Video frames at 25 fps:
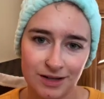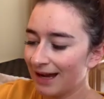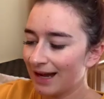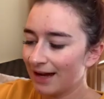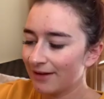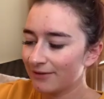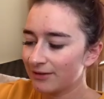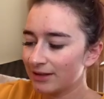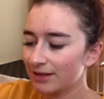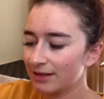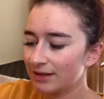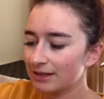
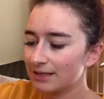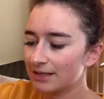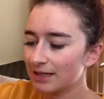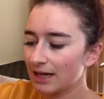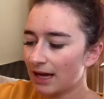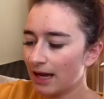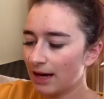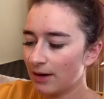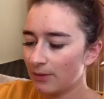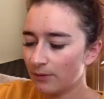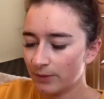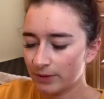After this,
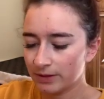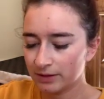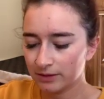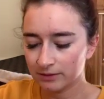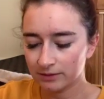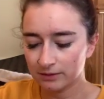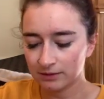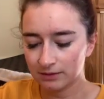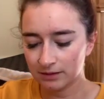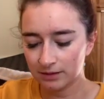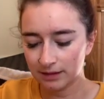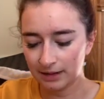I
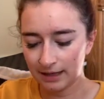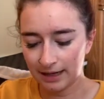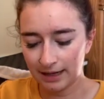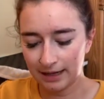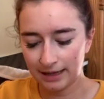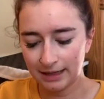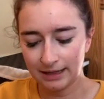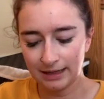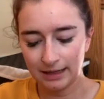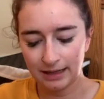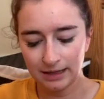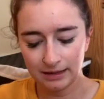will
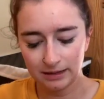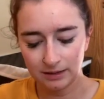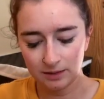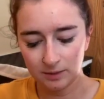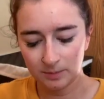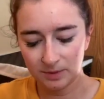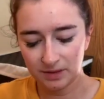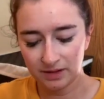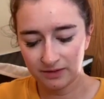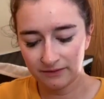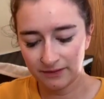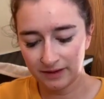add a little
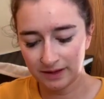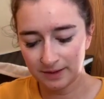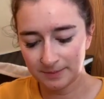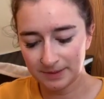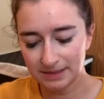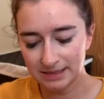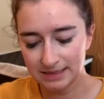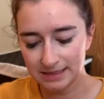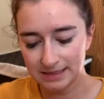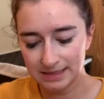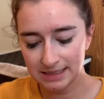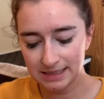bit of vitamin
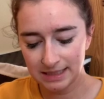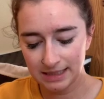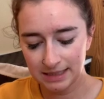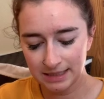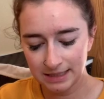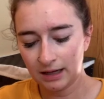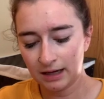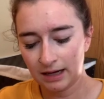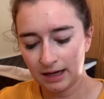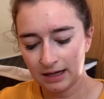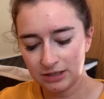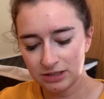C.
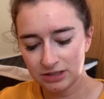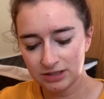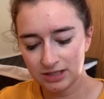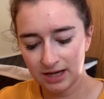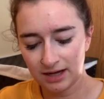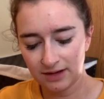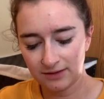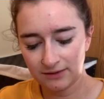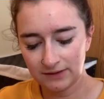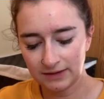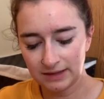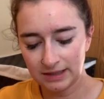I just
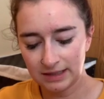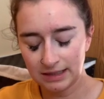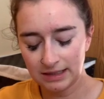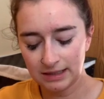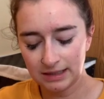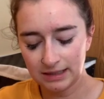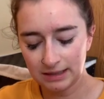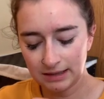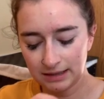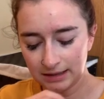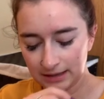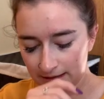have the
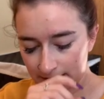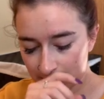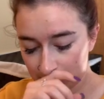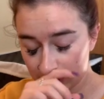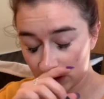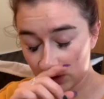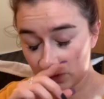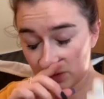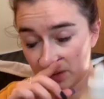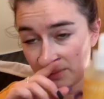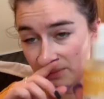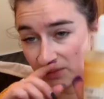
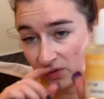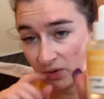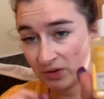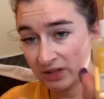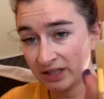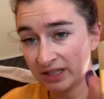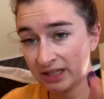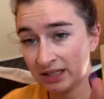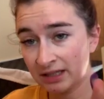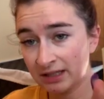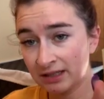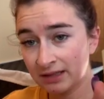Tony
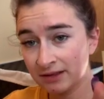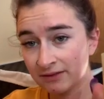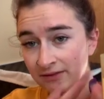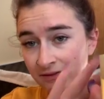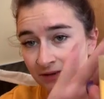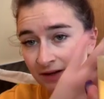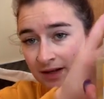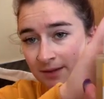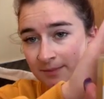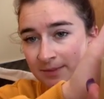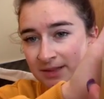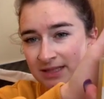Moly
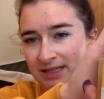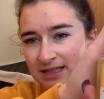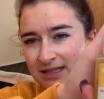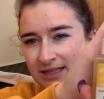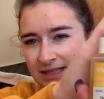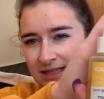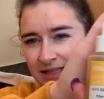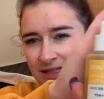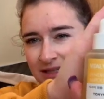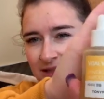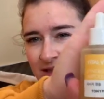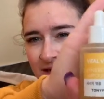vitamin
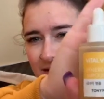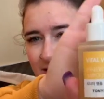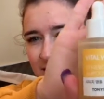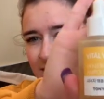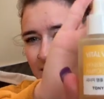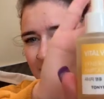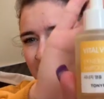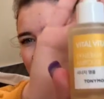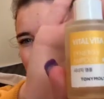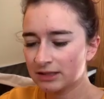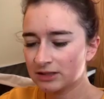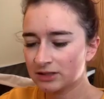C.
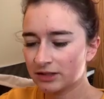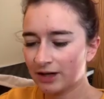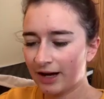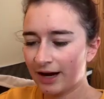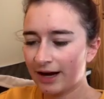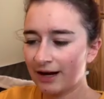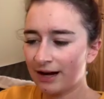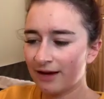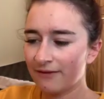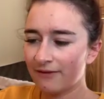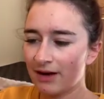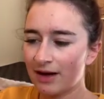It's great.
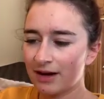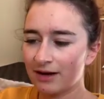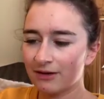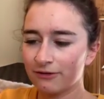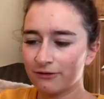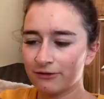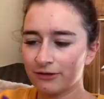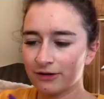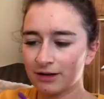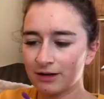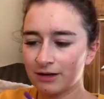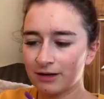I've had it
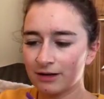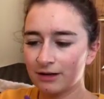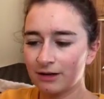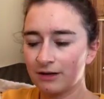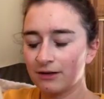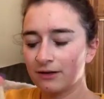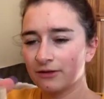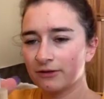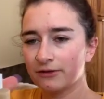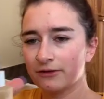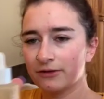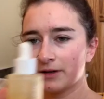for
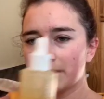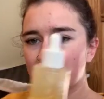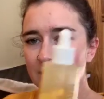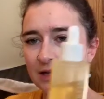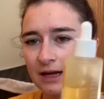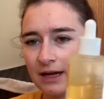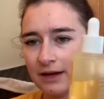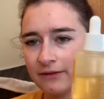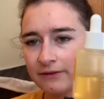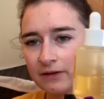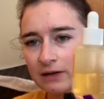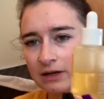freaking
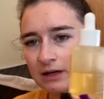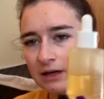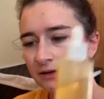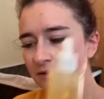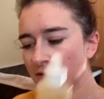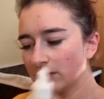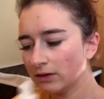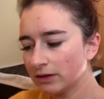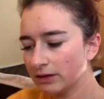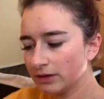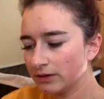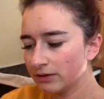ever, and I've
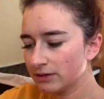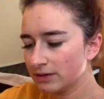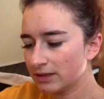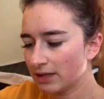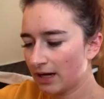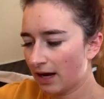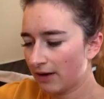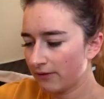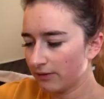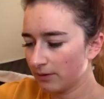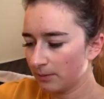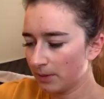only used
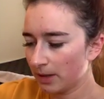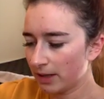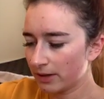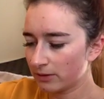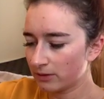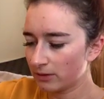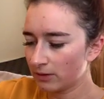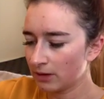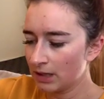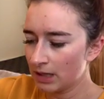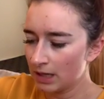half a bottle.